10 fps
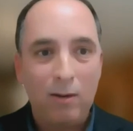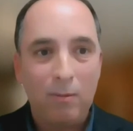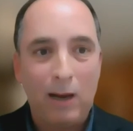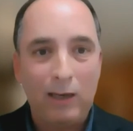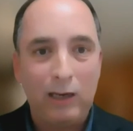
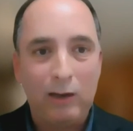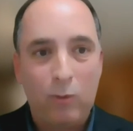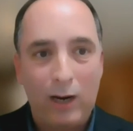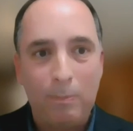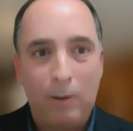but in a
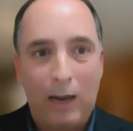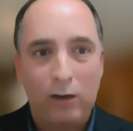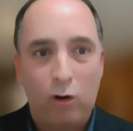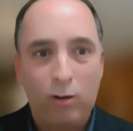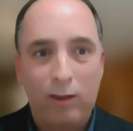quite a
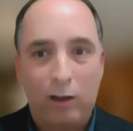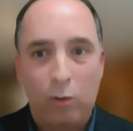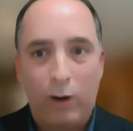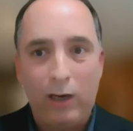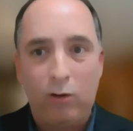
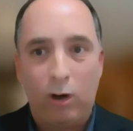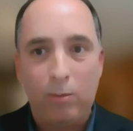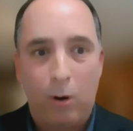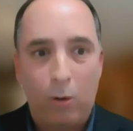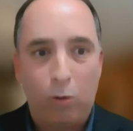paradoxical way,
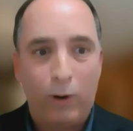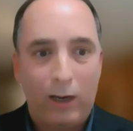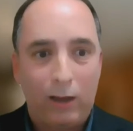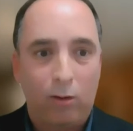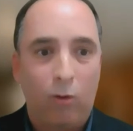going both
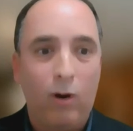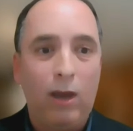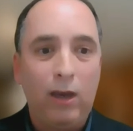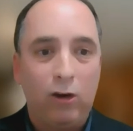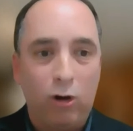ways. So
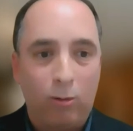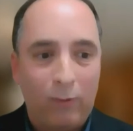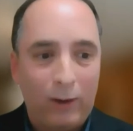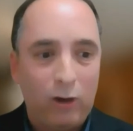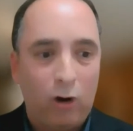in terms
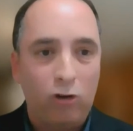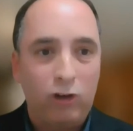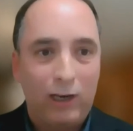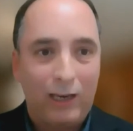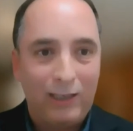of
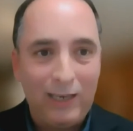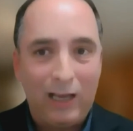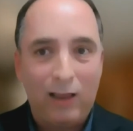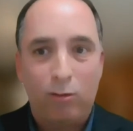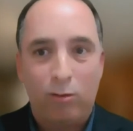ideology and
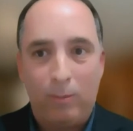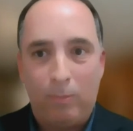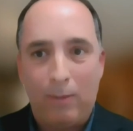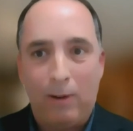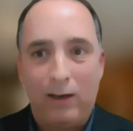ideas, you see
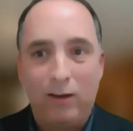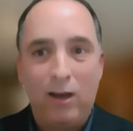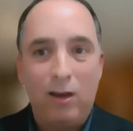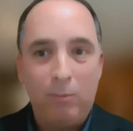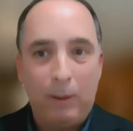
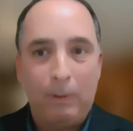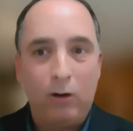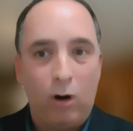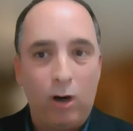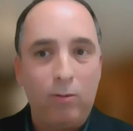
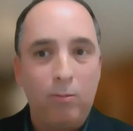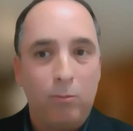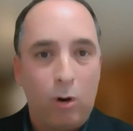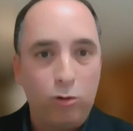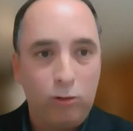people going
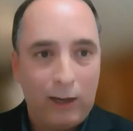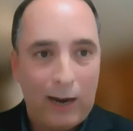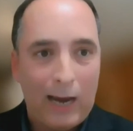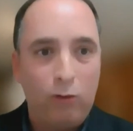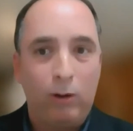more to the
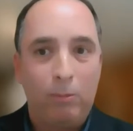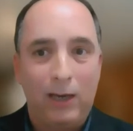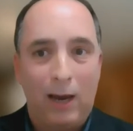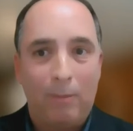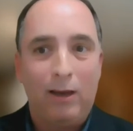right wing,
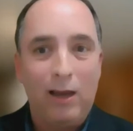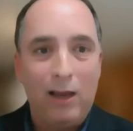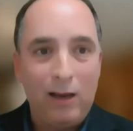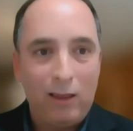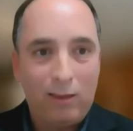becoming
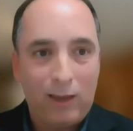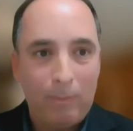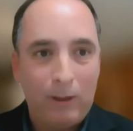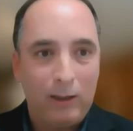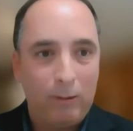
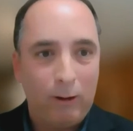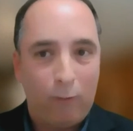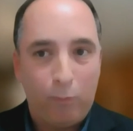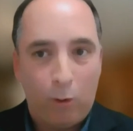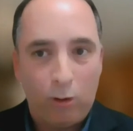skeptical
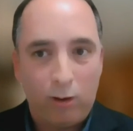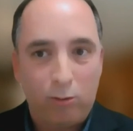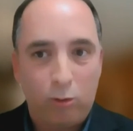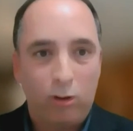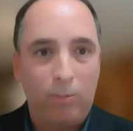of
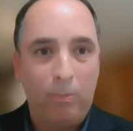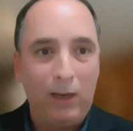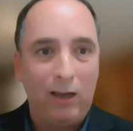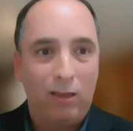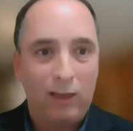progress towards
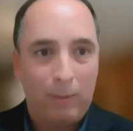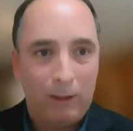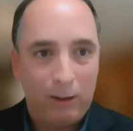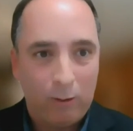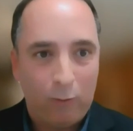peace,
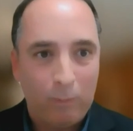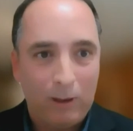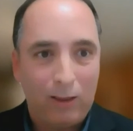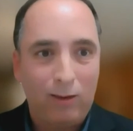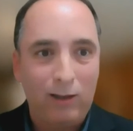skeptical of the
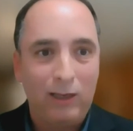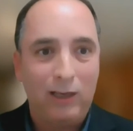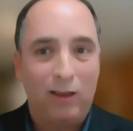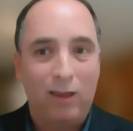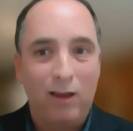
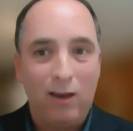Palestinians,